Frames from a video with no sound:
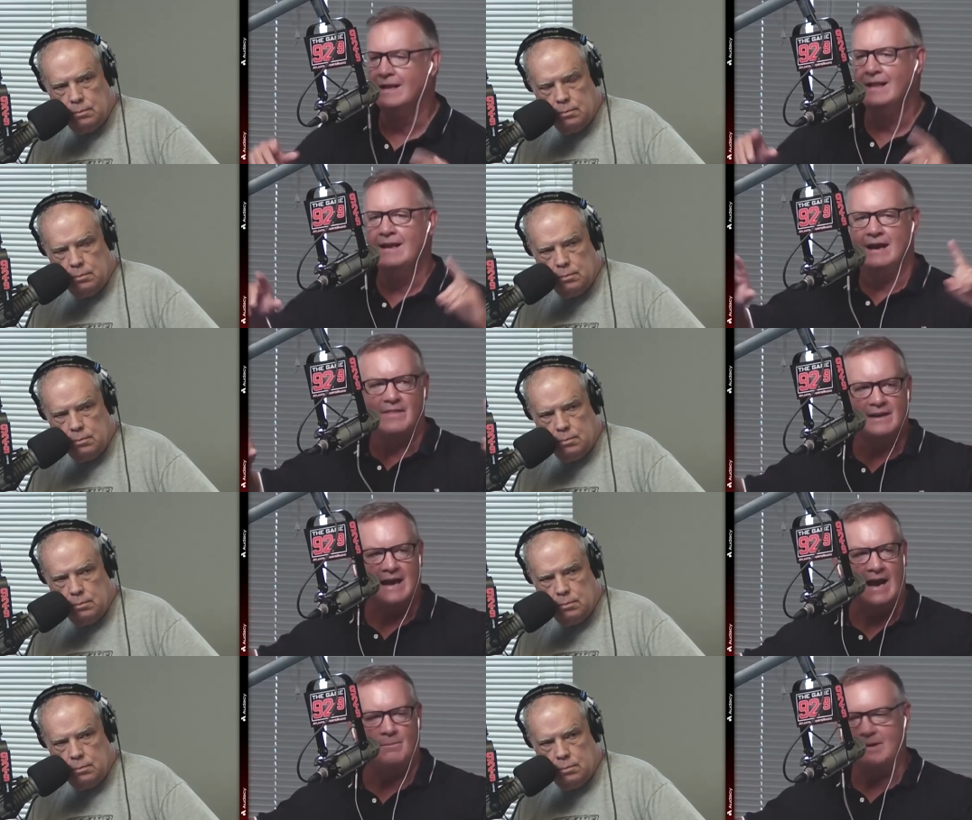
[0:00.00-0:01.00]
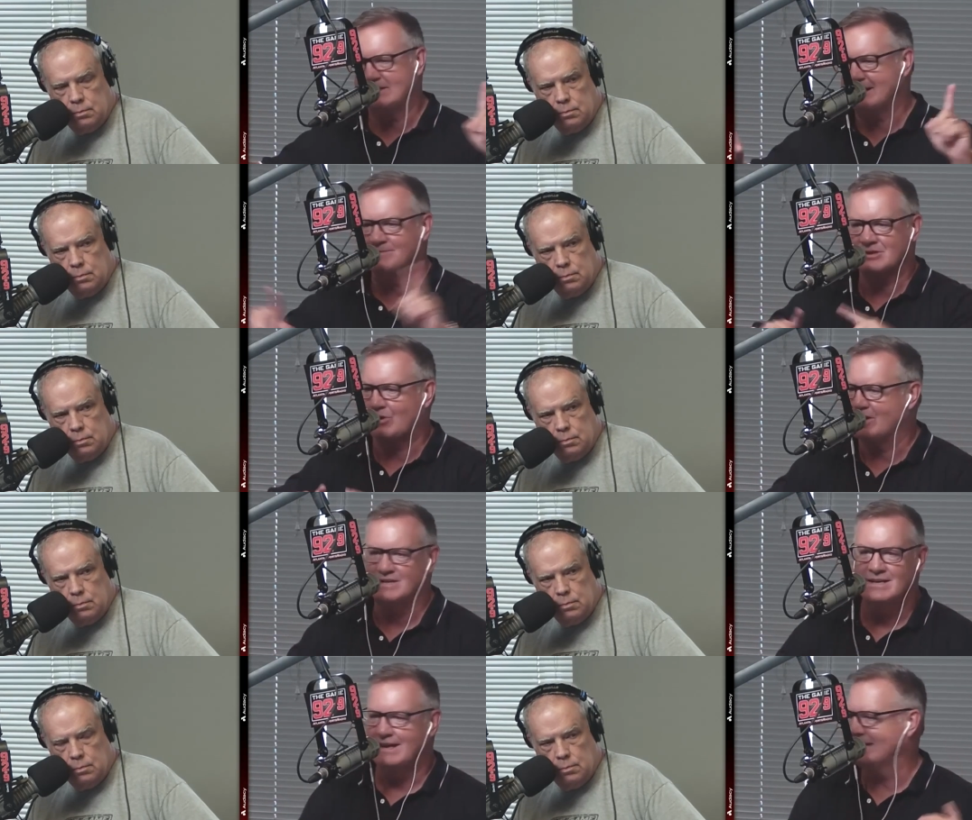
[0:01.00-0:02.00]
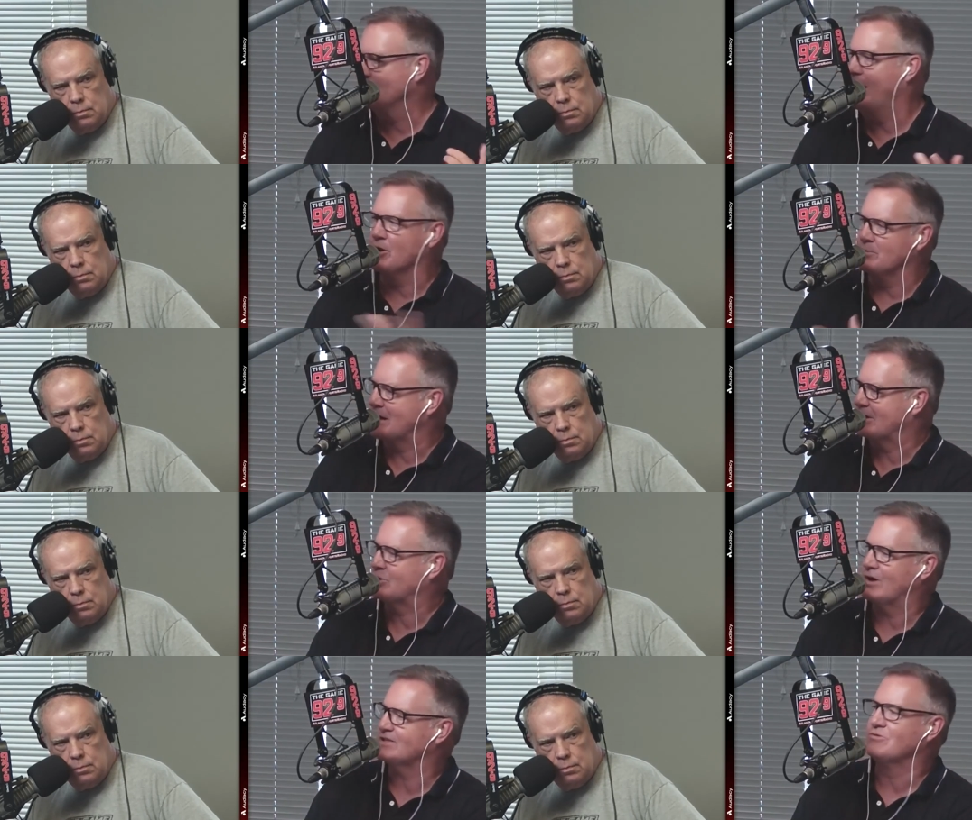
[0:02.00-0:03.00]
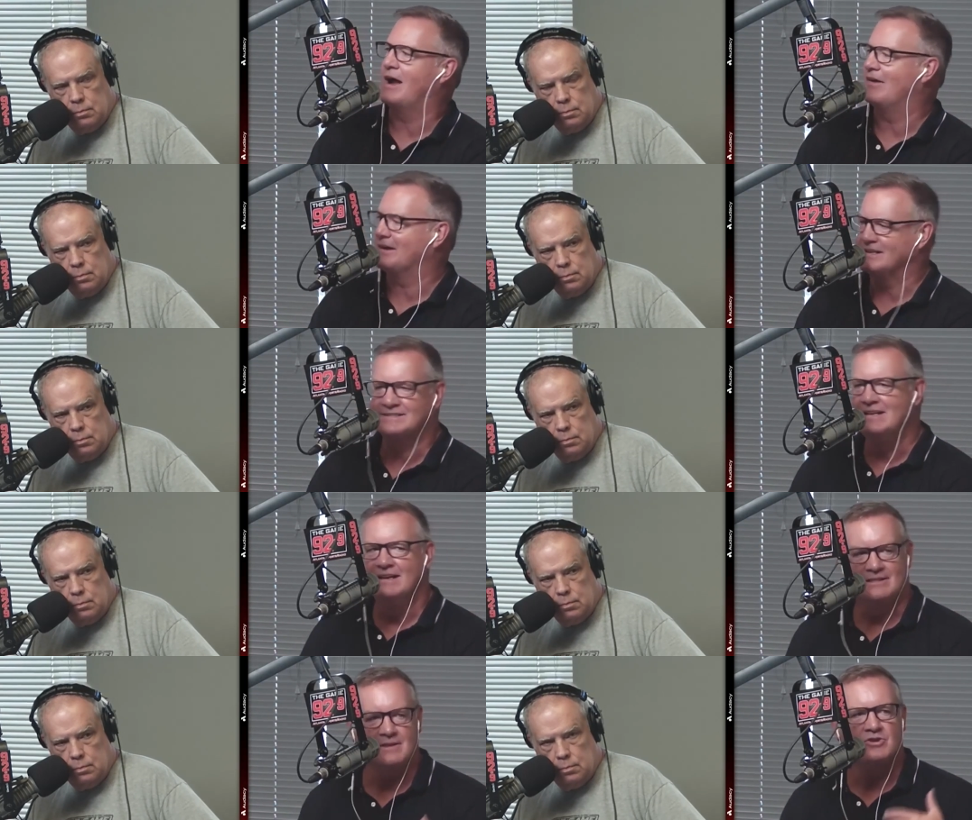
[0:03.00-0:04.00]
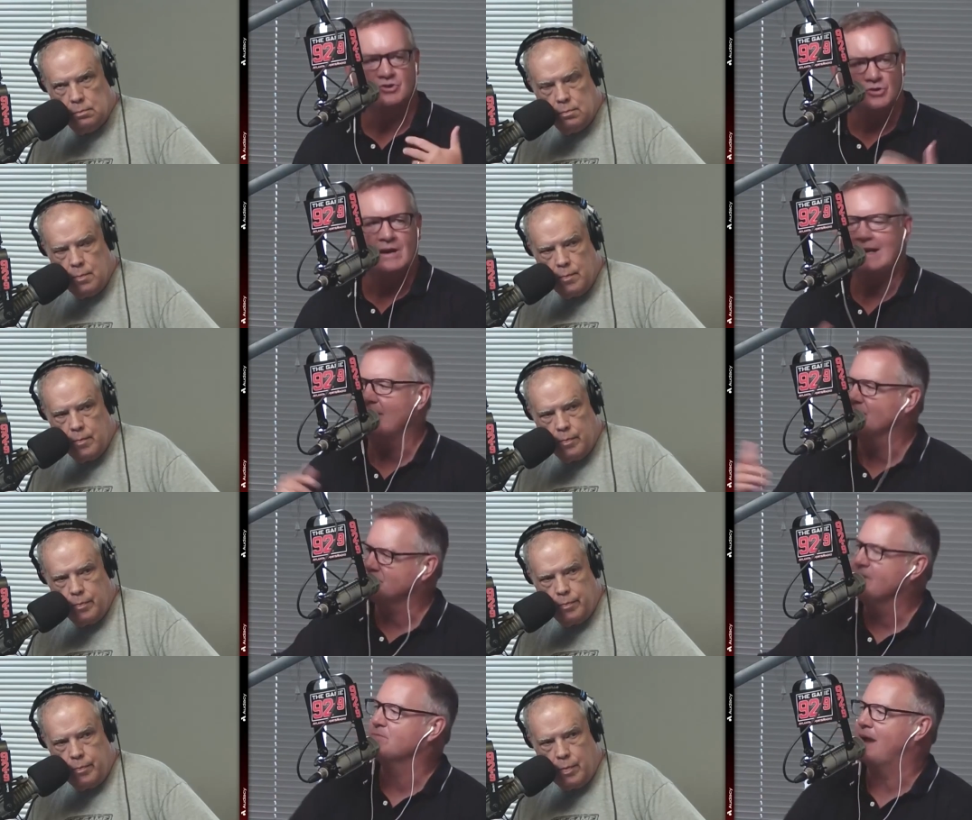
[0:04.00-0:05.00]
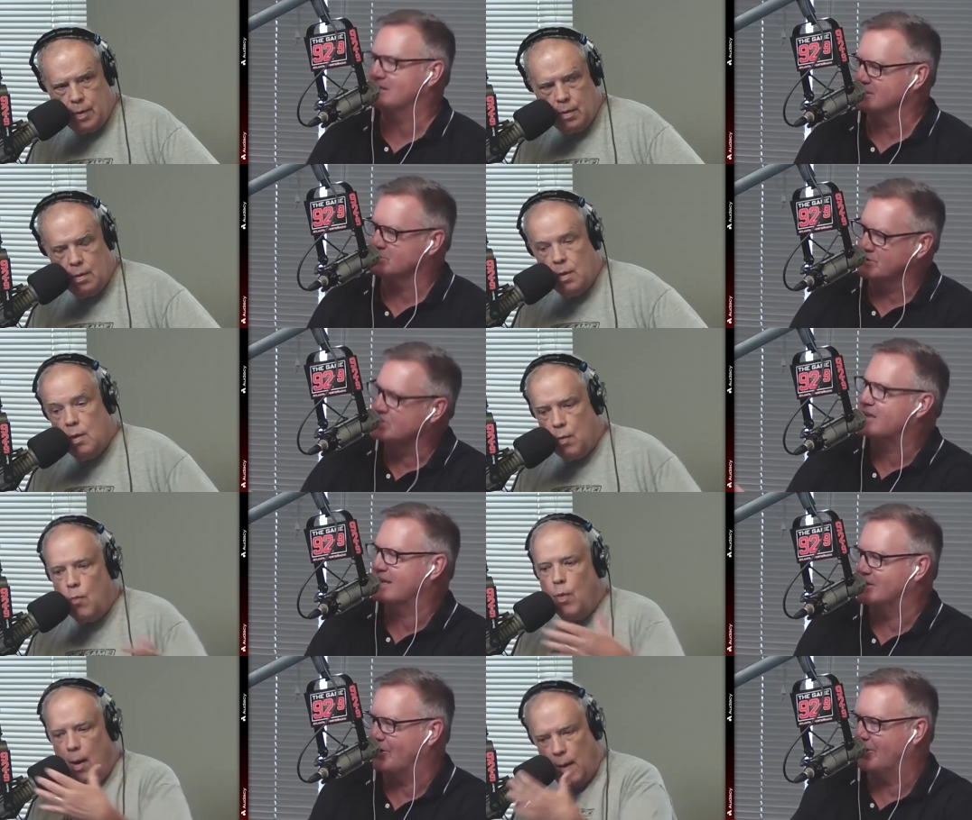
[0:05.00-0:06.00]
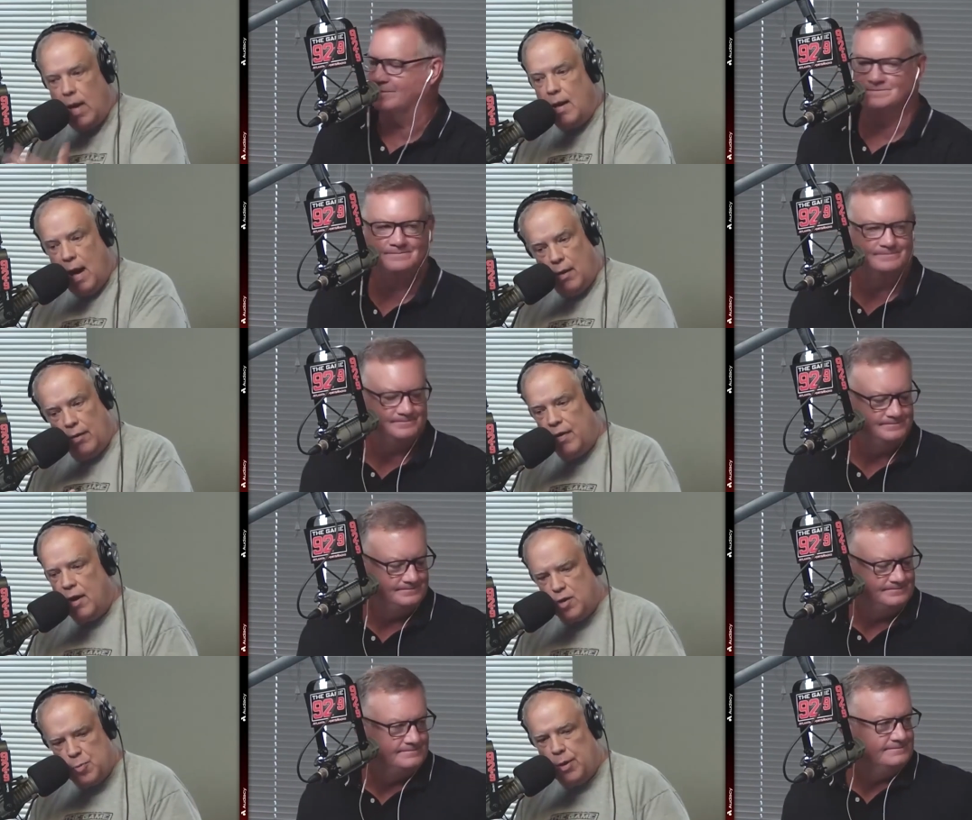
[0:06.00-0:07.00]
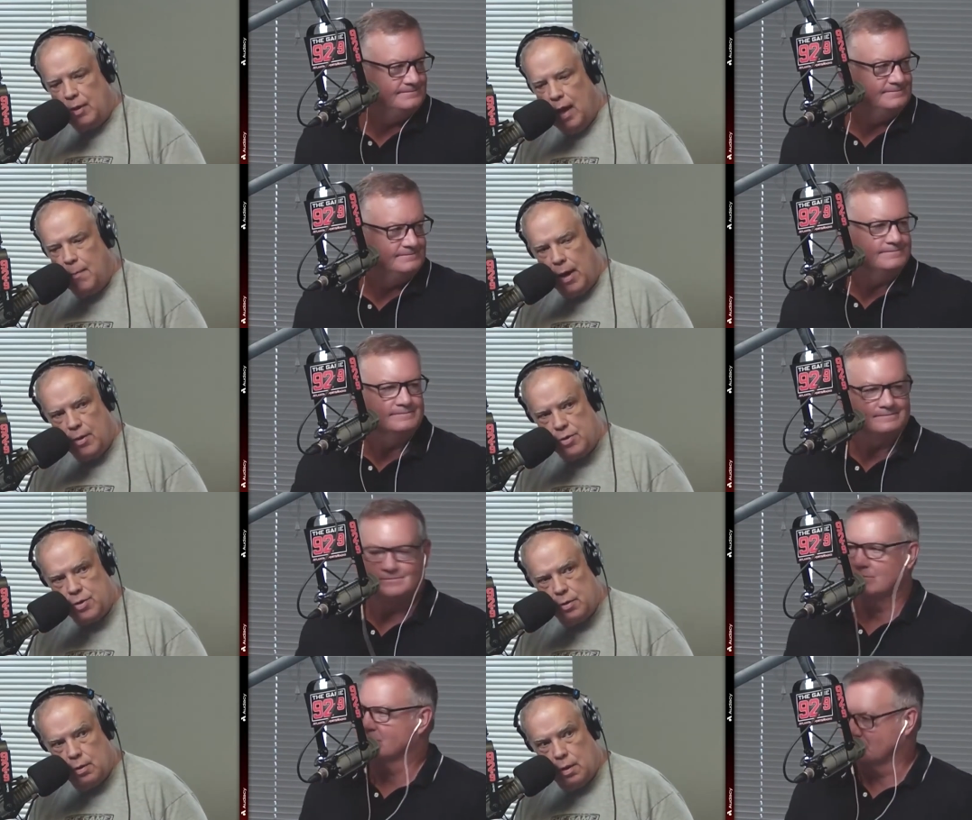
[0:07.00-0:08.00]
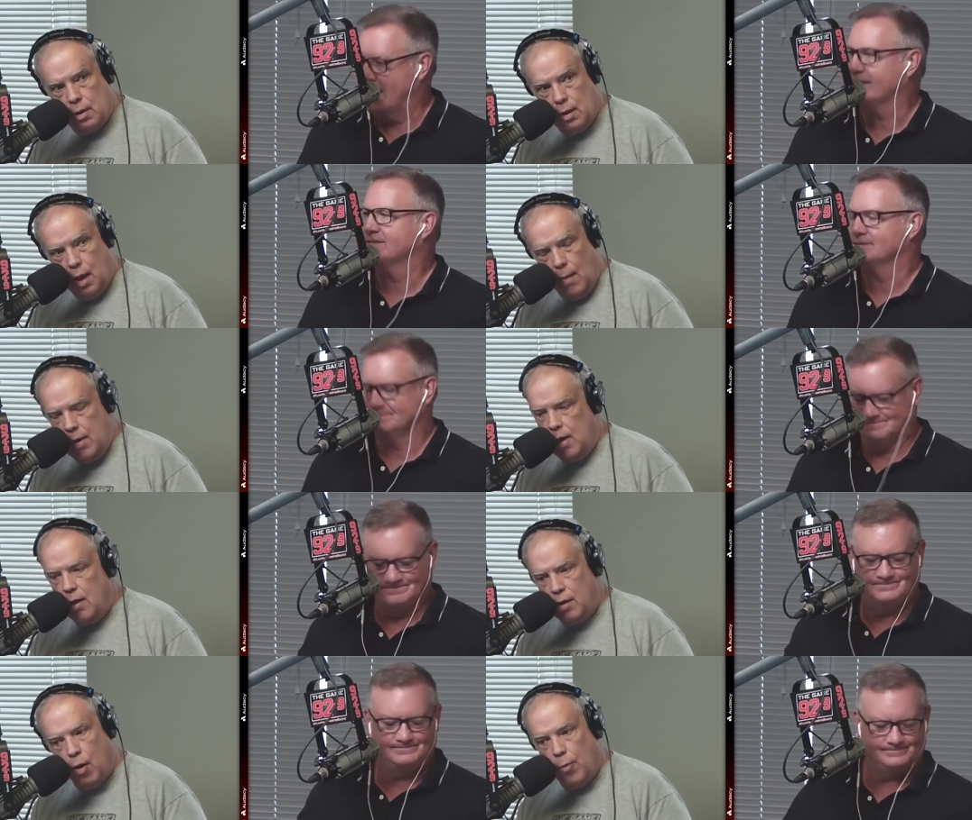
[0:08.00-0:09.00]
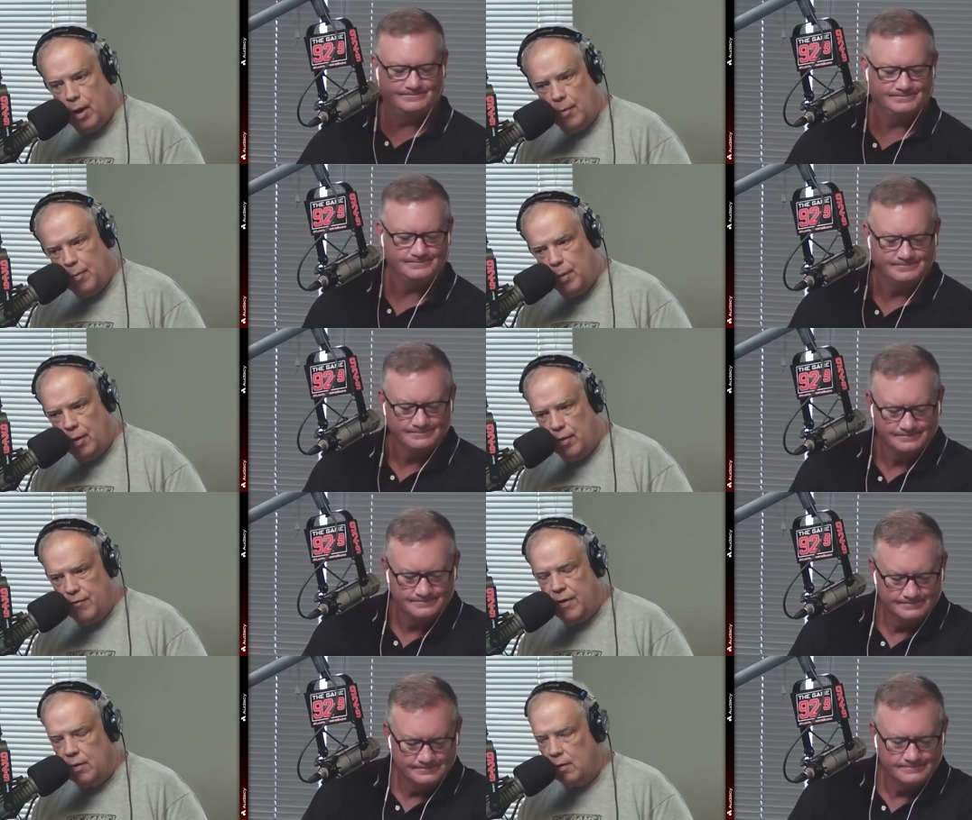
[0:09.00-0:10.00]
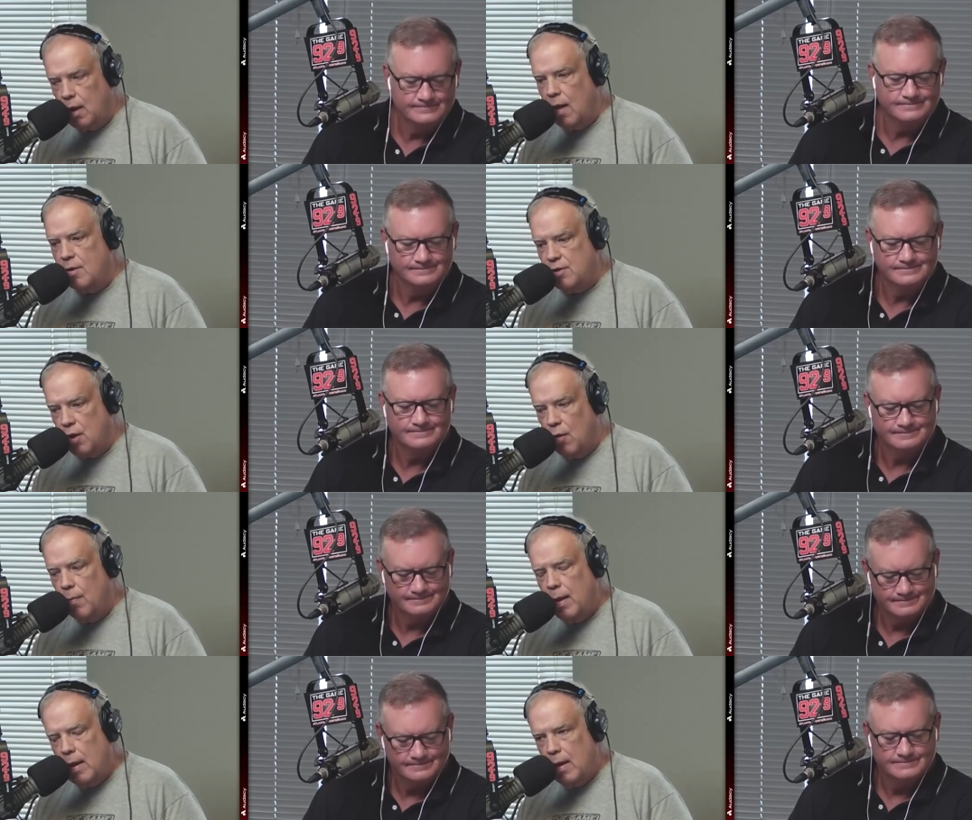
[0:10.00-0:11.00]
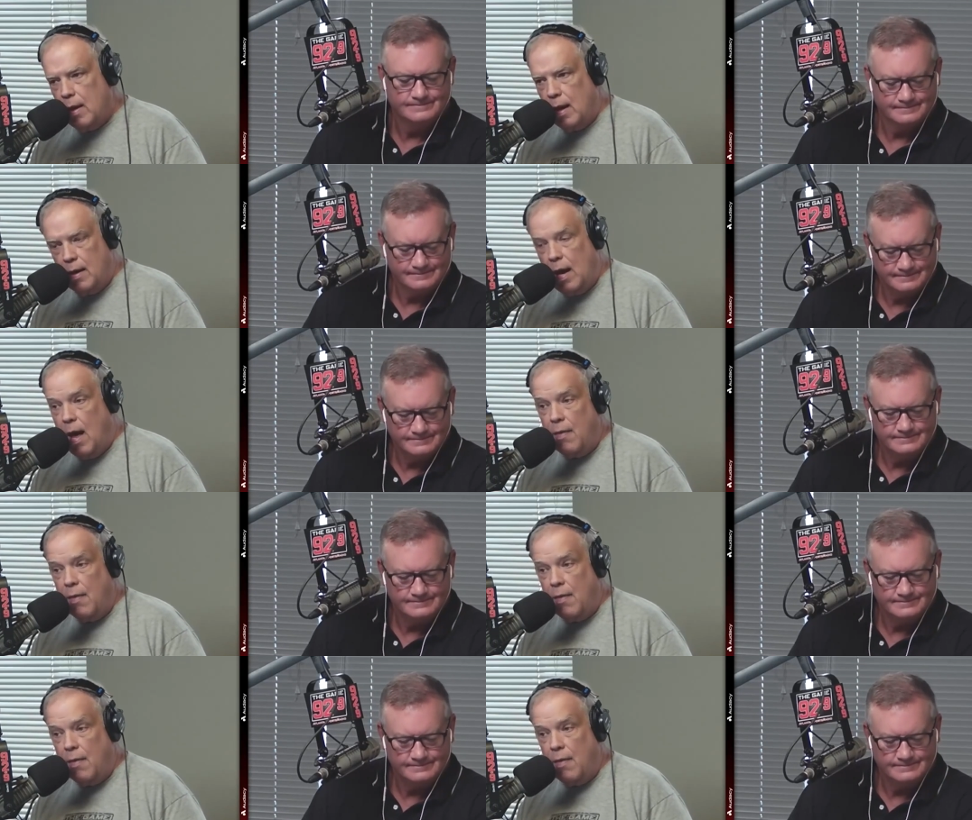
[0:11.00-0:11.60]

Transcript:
Speaker 1: And then Kyle Pitts comes across and he's wide open on a crossing route. And it's that you're creating those mismatches with the secondary.
Speaker 2: Well, and not only that, you're splitting linebackers. Correct. I mean, and you're opening up the middle of the field. And so uh, yeah, and